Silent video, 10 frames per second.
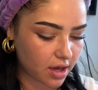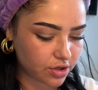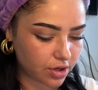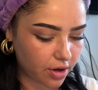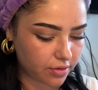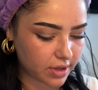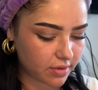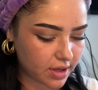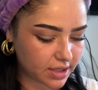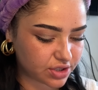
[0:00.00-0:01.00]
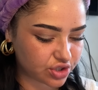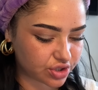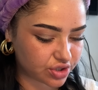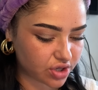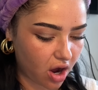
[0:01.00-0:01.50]
you know, it's
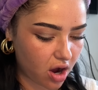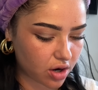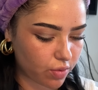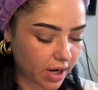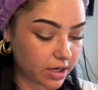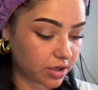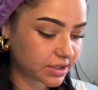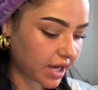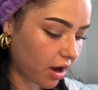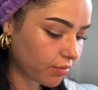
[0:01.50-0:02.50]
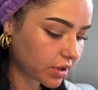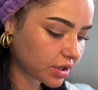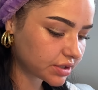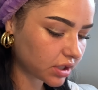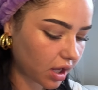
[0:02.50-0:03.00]
just dark when I look down,
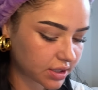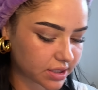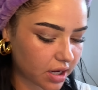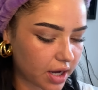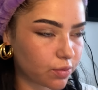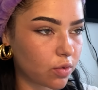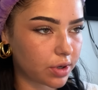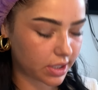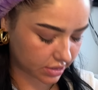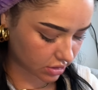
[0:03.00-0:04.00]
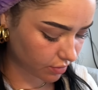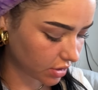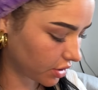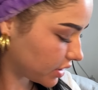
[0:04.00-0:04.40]
because the last thing I'd want is to be